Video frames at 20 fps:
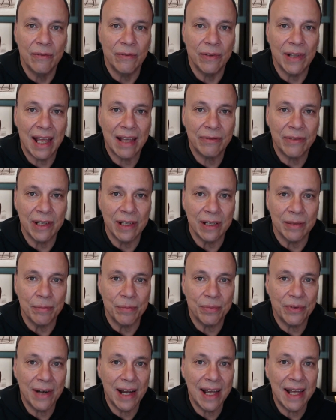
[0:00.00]

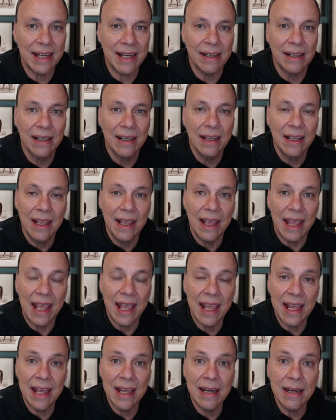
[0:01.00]
Flavien Prat
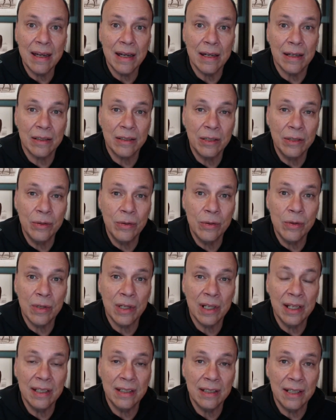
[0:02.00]
and two
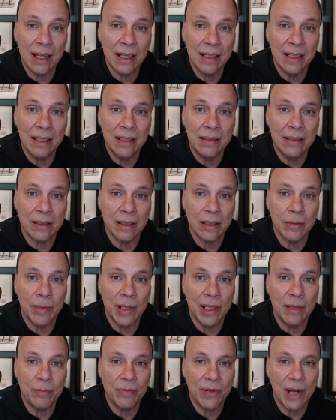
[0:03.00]
Kentucky
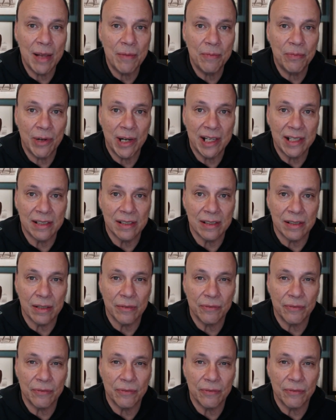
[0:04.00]
Derby prep races,